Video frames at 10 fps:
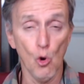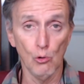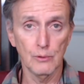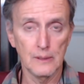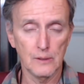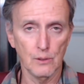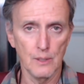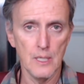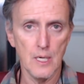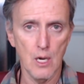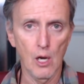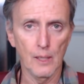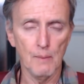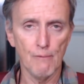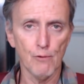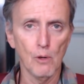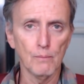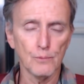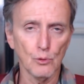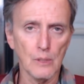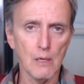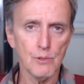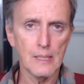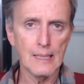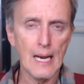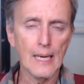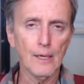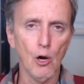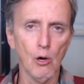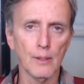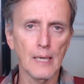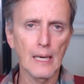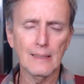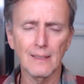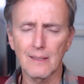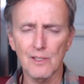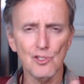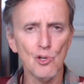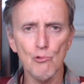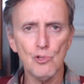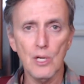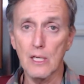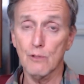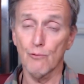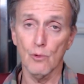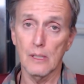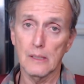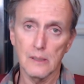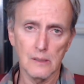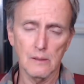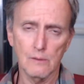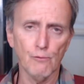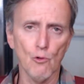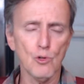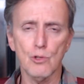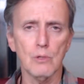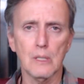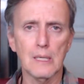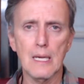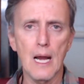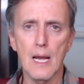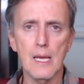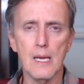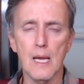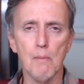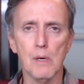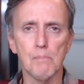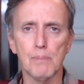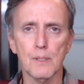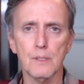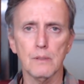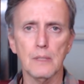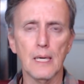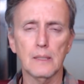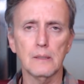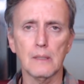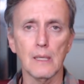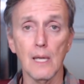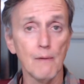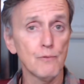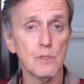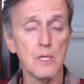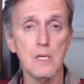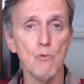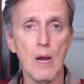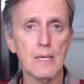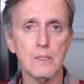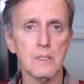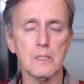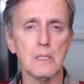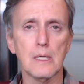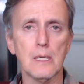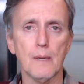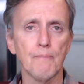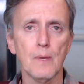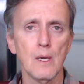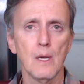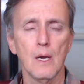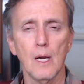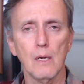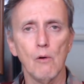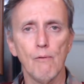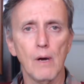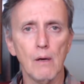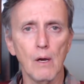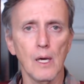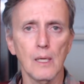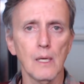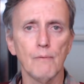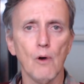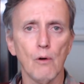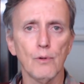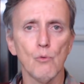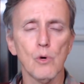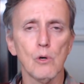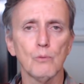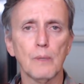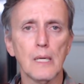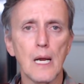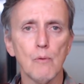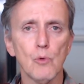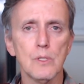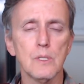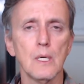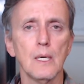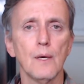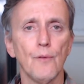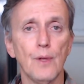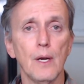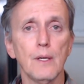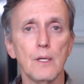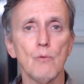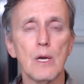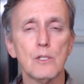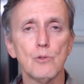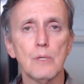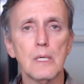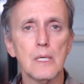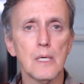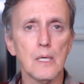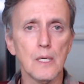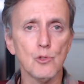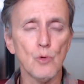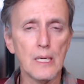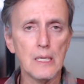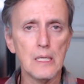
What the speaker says: thrown into the economy from 2009 on, I think there's no chance for. Unfortunately, I am a person that loves the U.S. I love all the world, but I was there in the U.S. doing an